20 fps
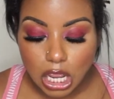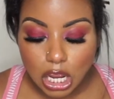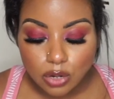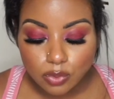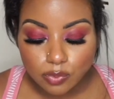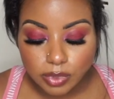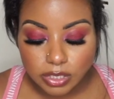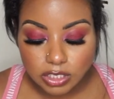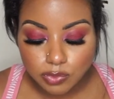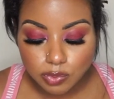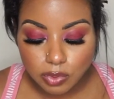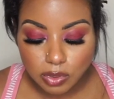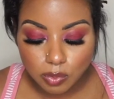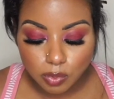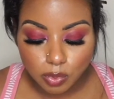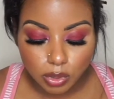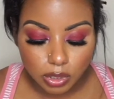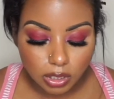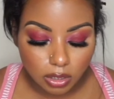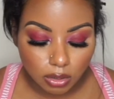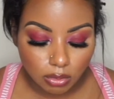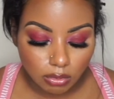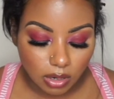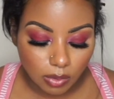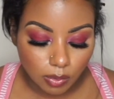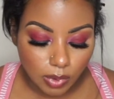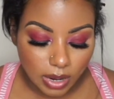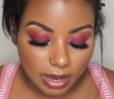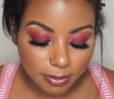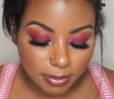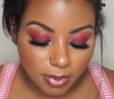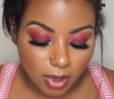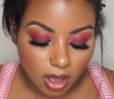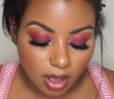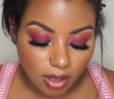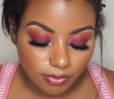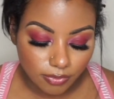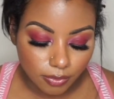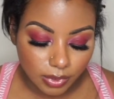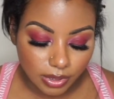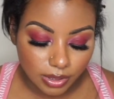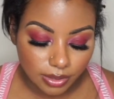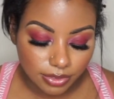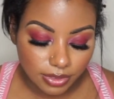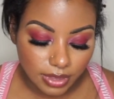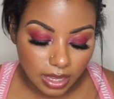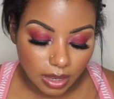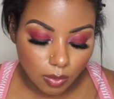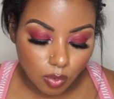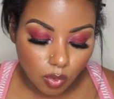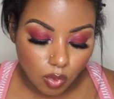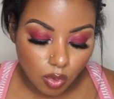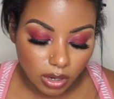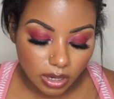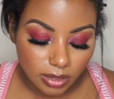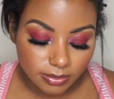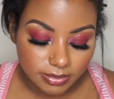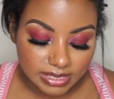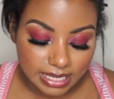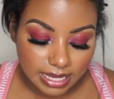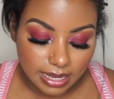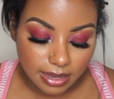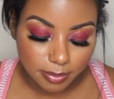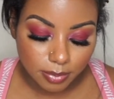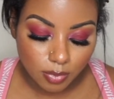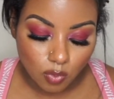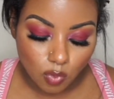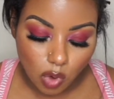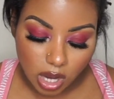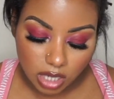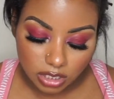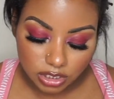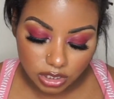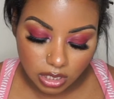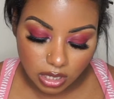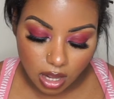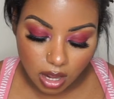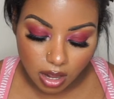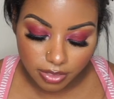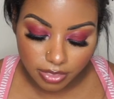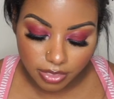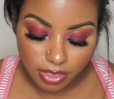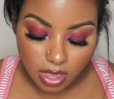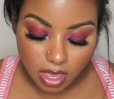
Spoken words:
Rinse with water or wipe off with a warm, damp washcloth.